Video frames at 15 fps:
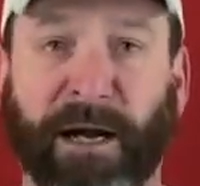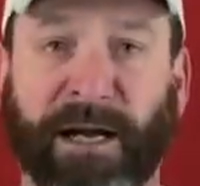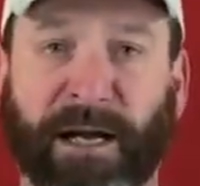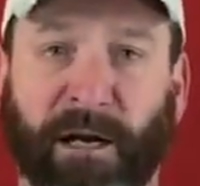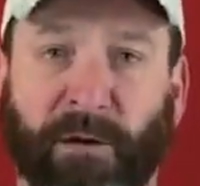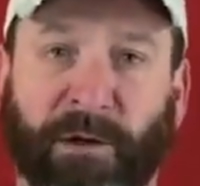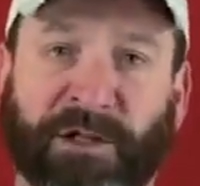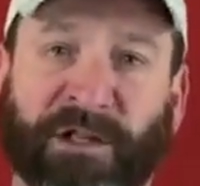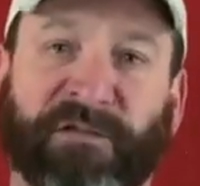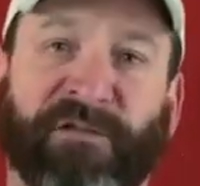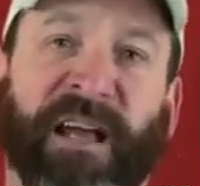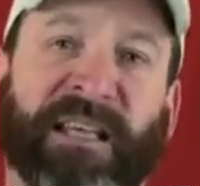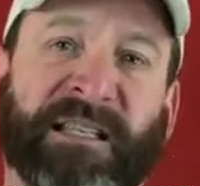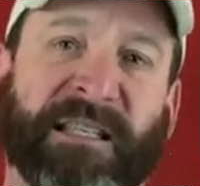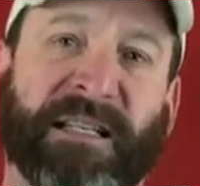right here, which is
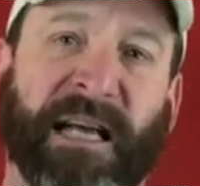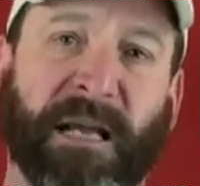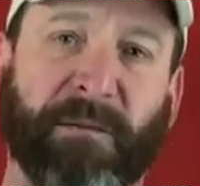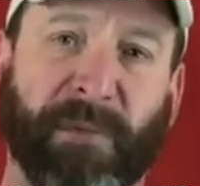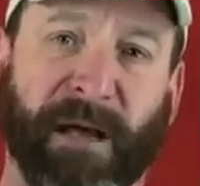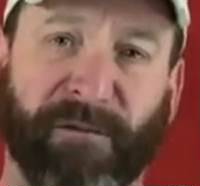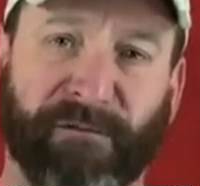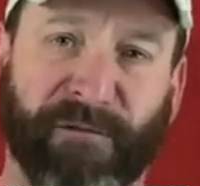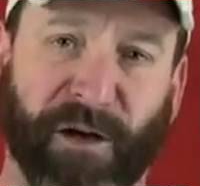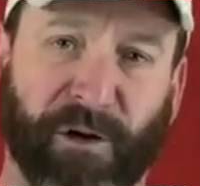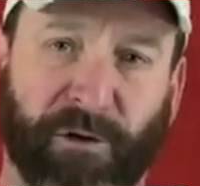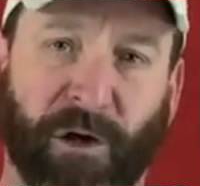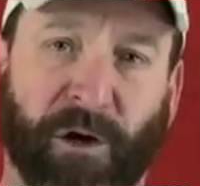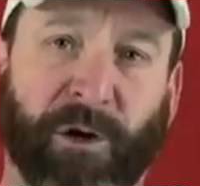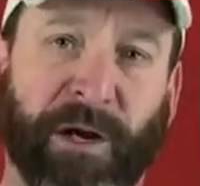fastened on by
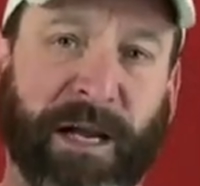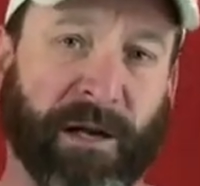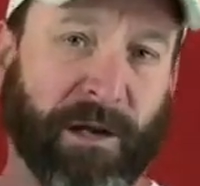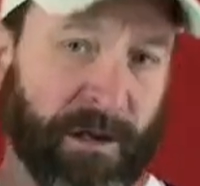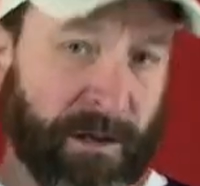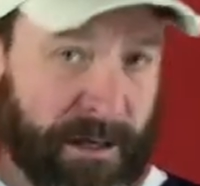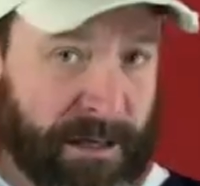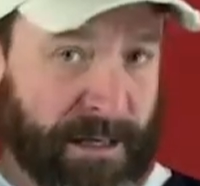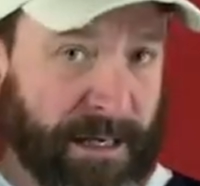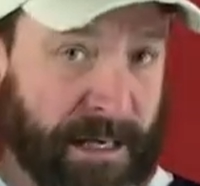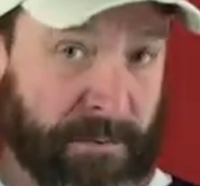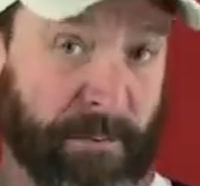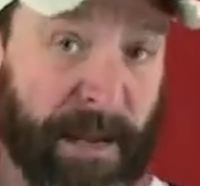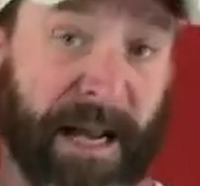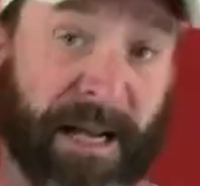Velcro here
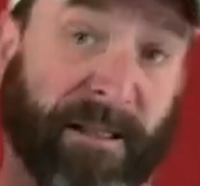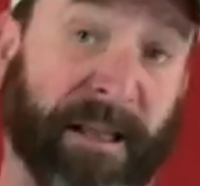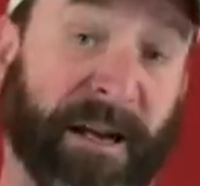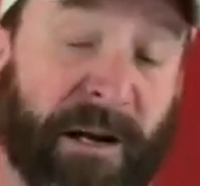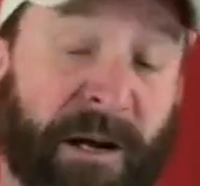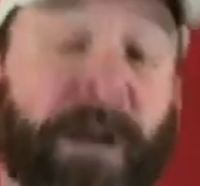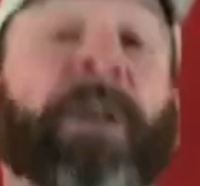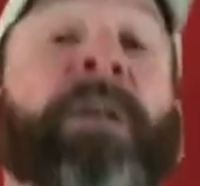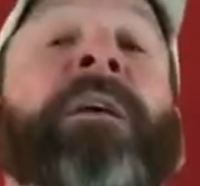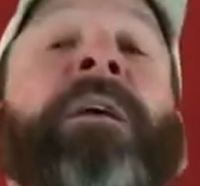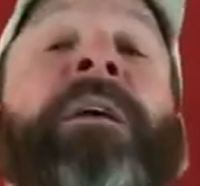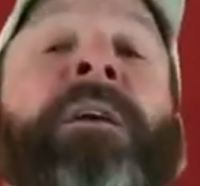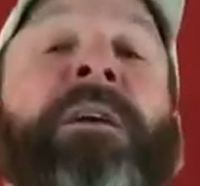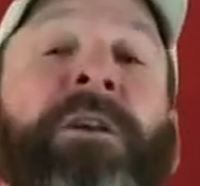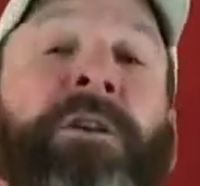and back there.
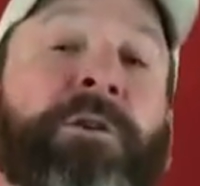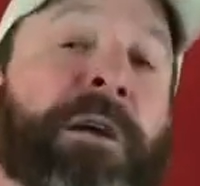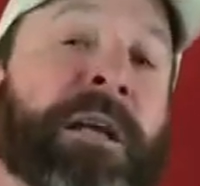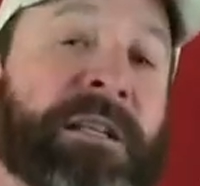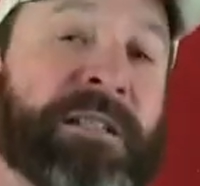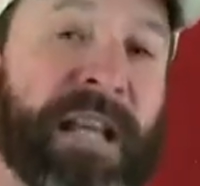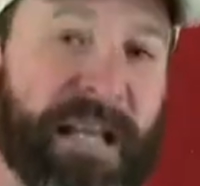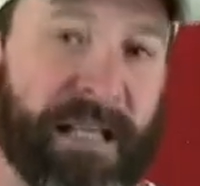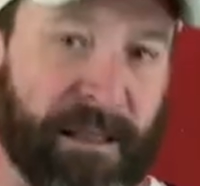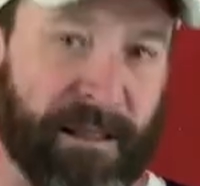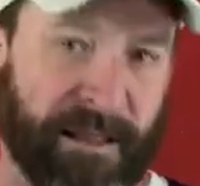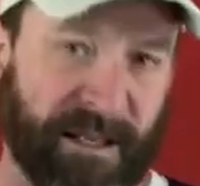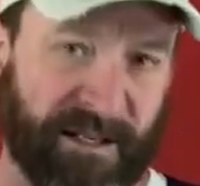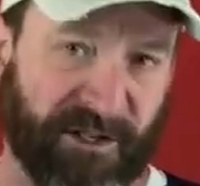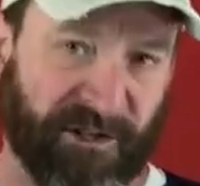You can
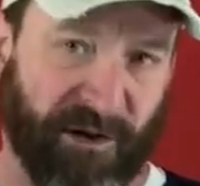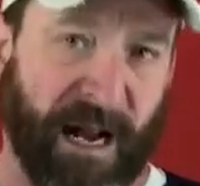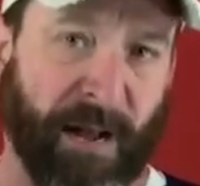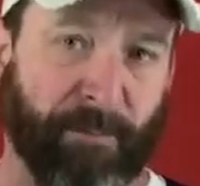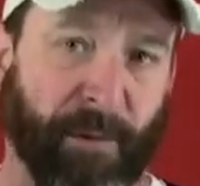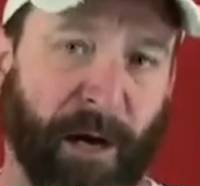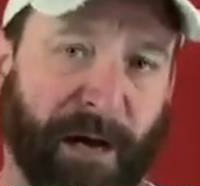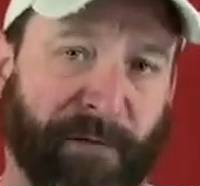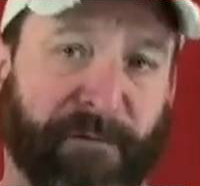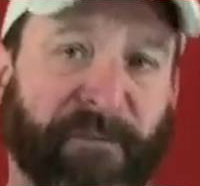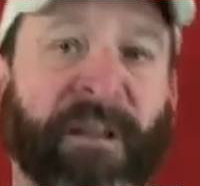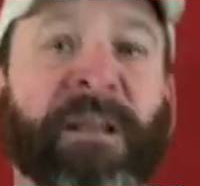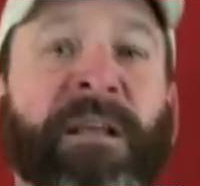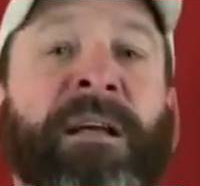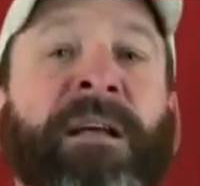take this strap off,
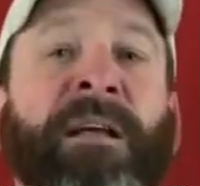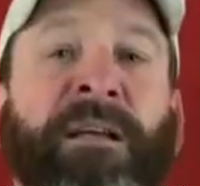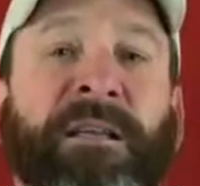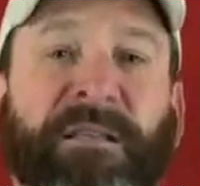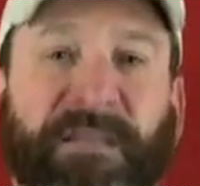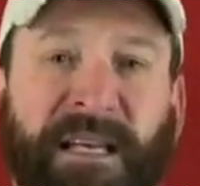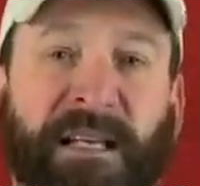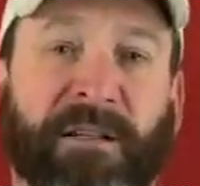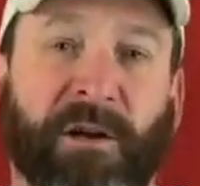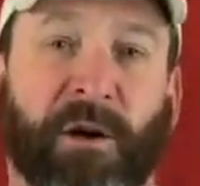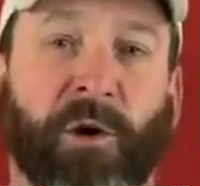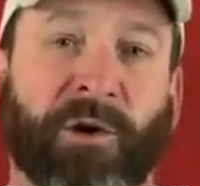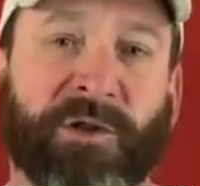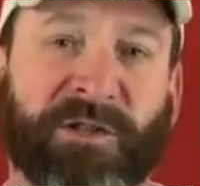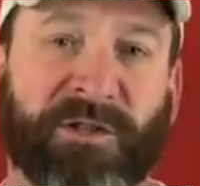sink the
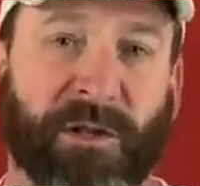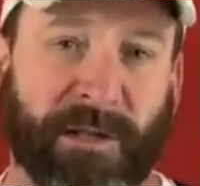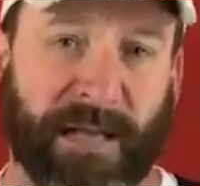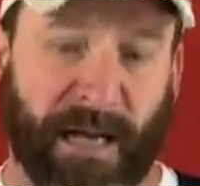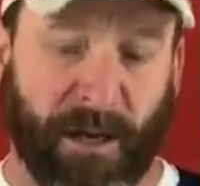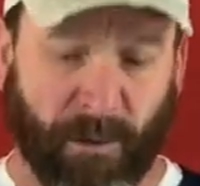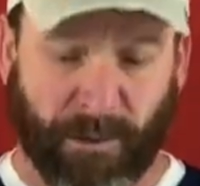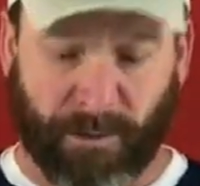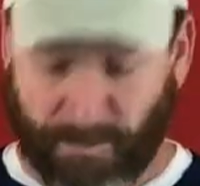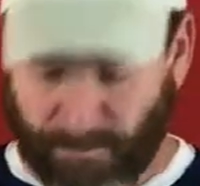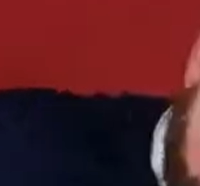holster down,